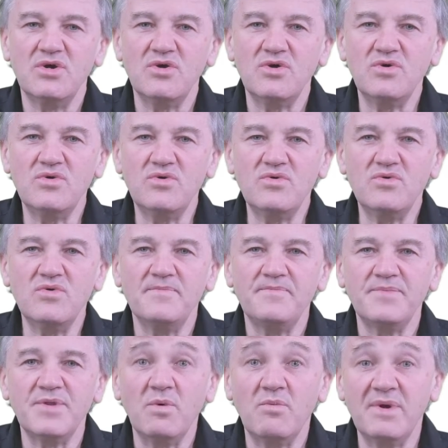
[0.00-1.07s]
who,
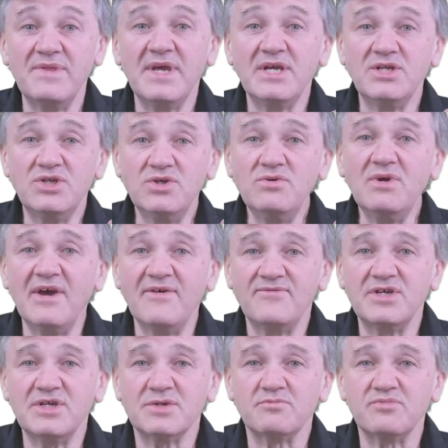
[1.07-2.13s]
when they do have
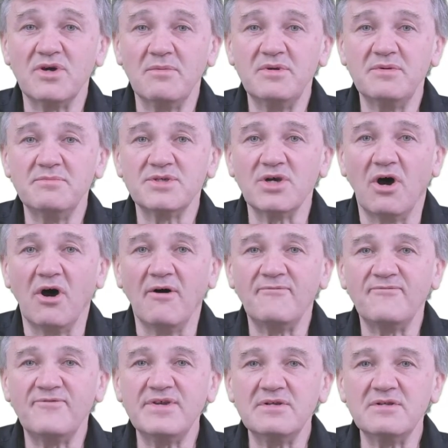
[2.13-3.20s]
these problems, are,
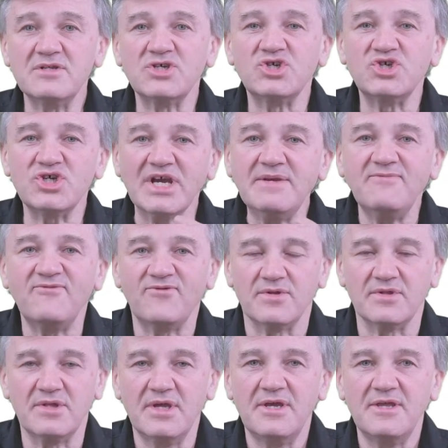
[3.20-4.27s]
feel
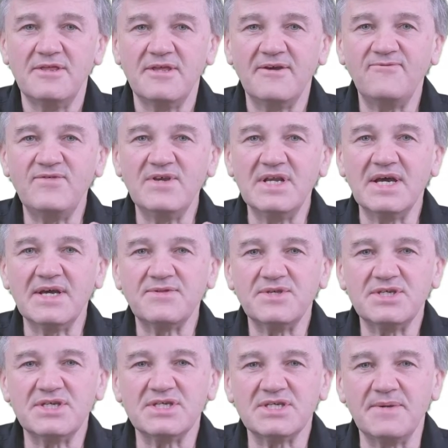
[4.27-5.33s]
shameful. They feel like
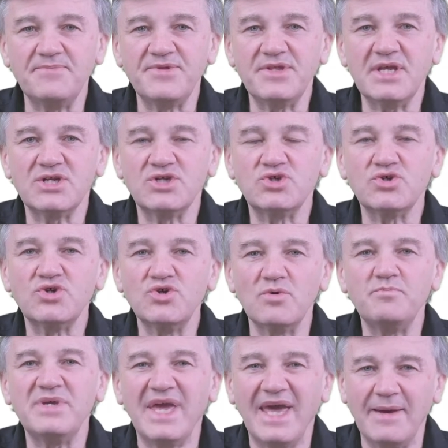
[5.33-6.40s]
this is something that should
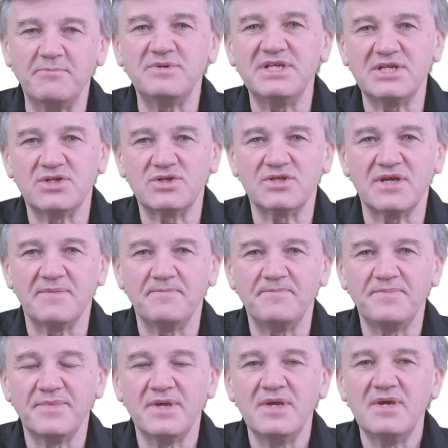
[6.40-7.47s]
not be happening to them.
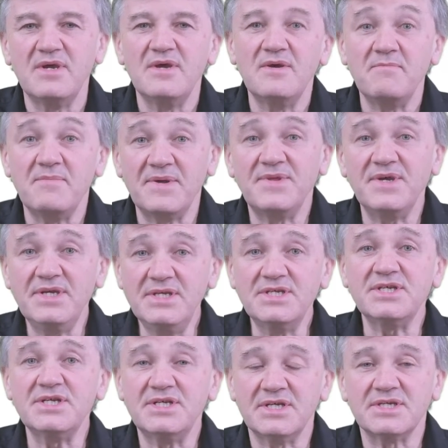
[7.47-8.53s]
But the
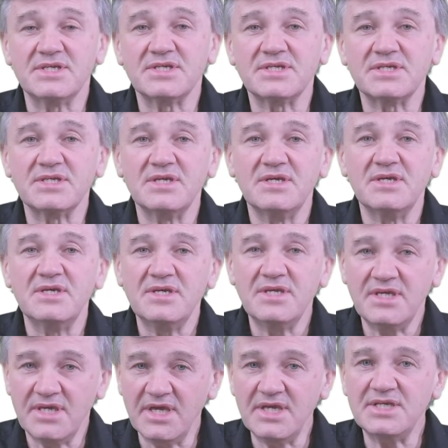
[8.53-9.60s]
incidence,
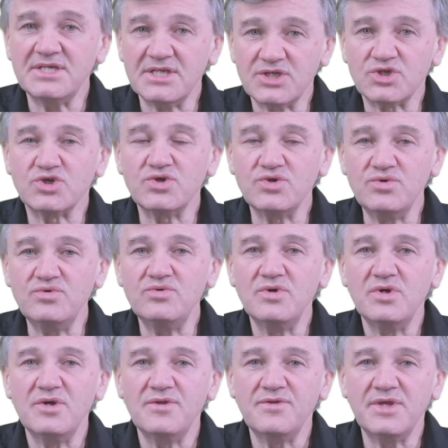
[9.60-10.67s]
yes, it's true.
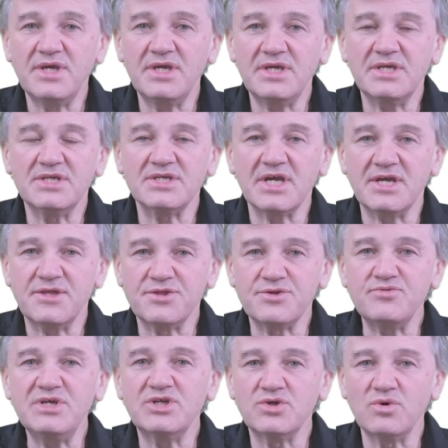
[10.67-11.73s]
There is a
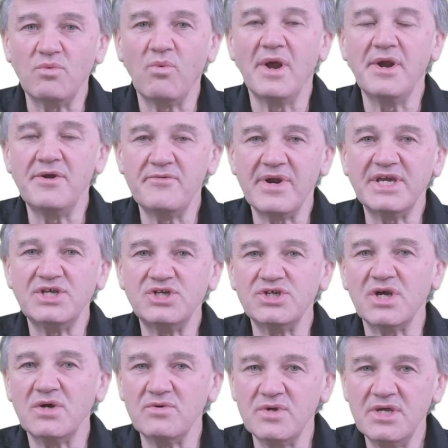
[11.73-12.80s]
three to one
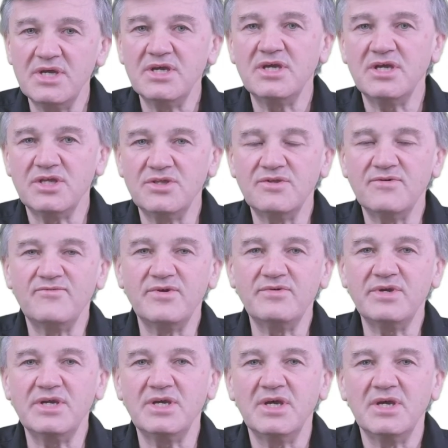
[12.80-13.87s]
ratio in the
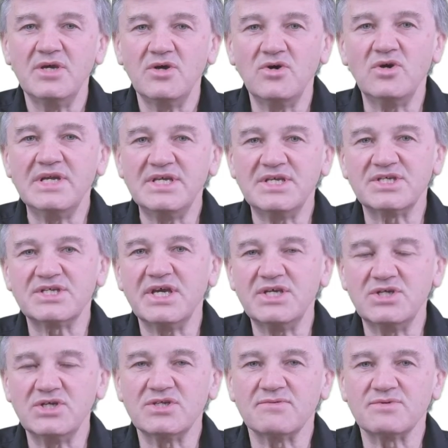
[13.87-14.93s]
very early
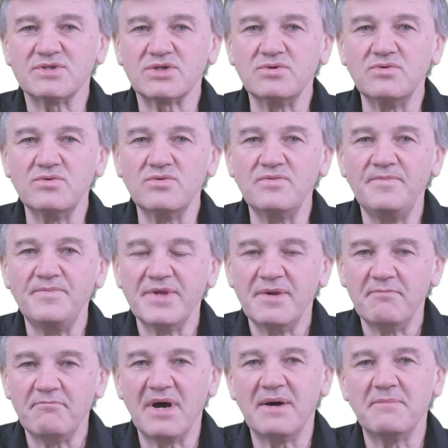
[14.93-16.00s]
stages of school.
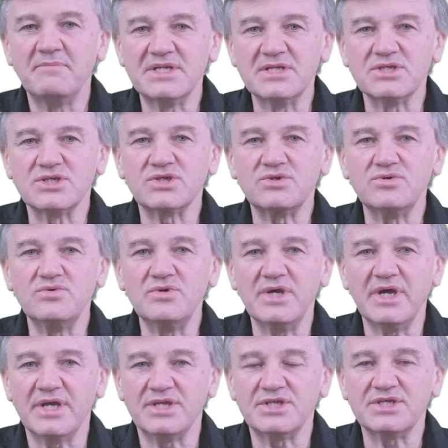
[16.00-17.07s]
By middle school,
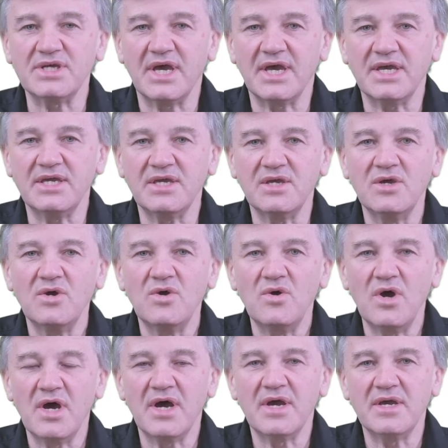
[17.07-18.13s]
it's a,
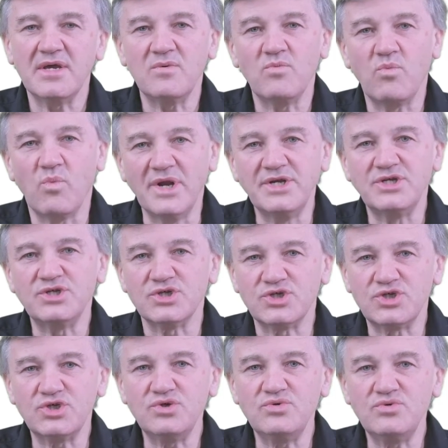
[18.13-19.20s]
a one to
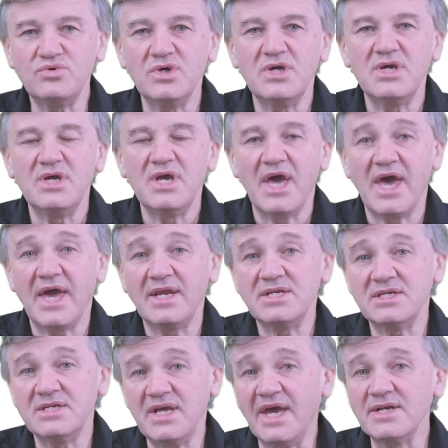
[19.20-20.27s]
two. And
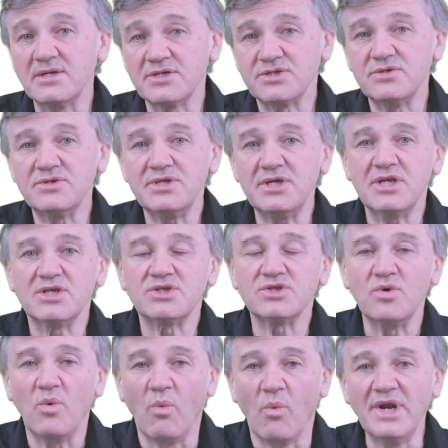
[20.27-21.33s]
in adulthood, it's
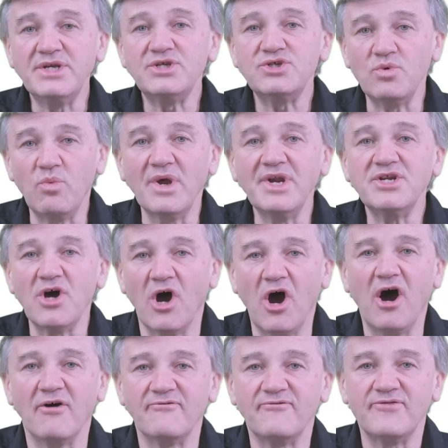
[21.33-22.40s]
one to one and a
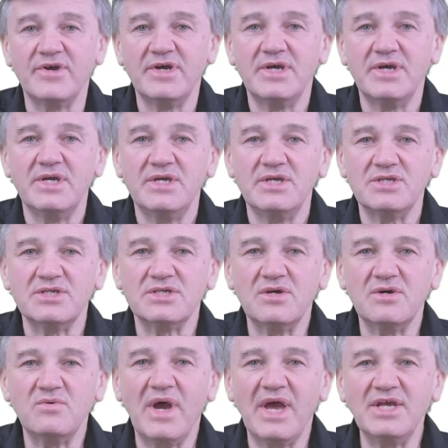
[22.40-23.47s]
half.
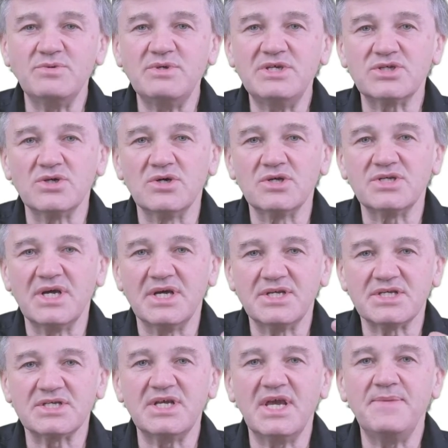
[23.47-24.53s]
So as we start to
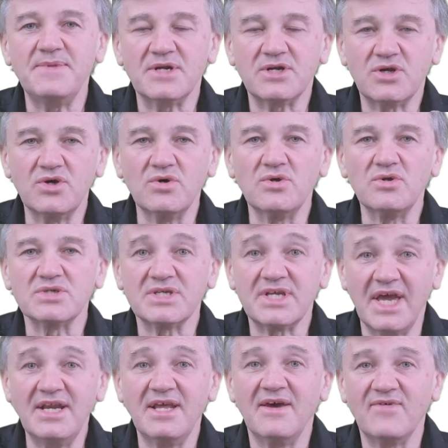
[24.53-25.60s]
understand that girls
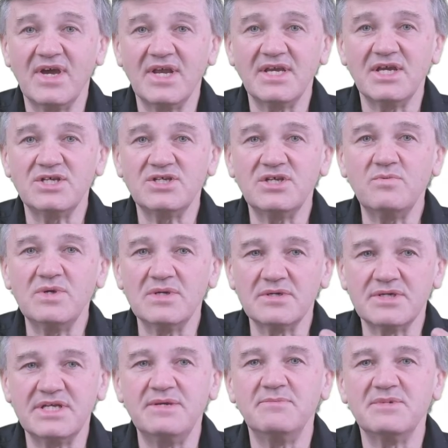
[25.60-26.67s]
can have ADHD, we'll
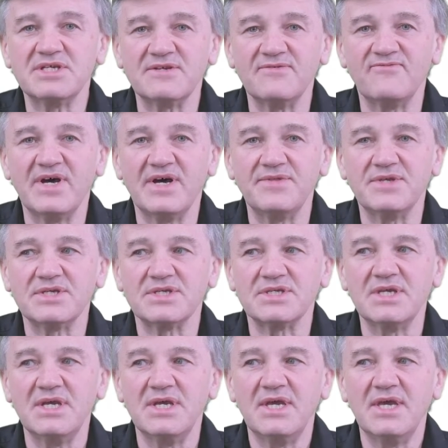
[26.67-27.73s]
demystify this
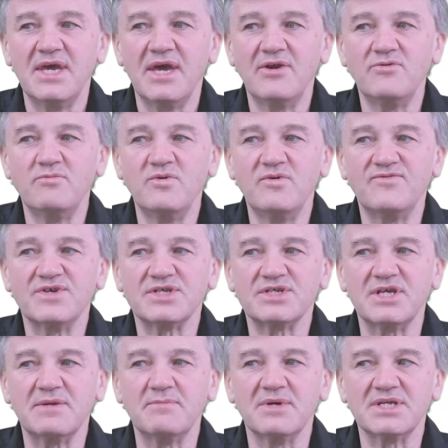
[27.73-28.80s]
and remove the
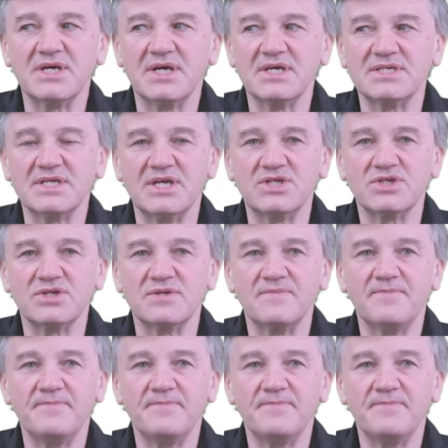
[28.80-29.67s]
stigmatization.